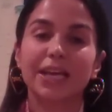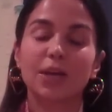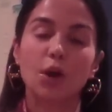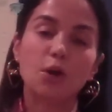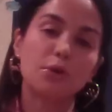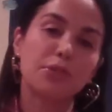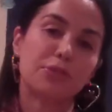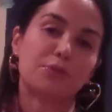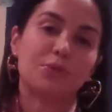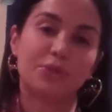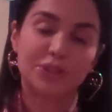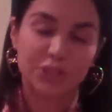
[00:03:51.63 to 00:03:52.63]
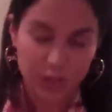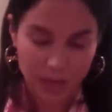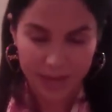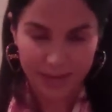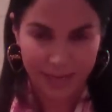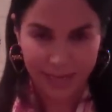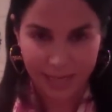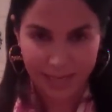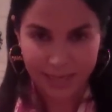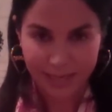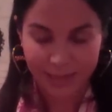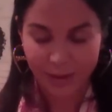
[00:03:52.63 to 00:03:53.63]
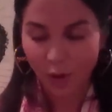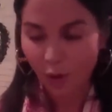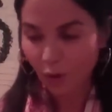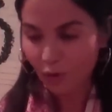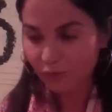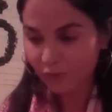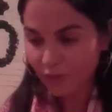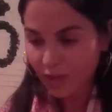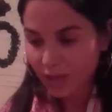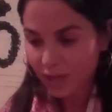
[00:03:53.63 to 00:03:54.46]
go through the journey of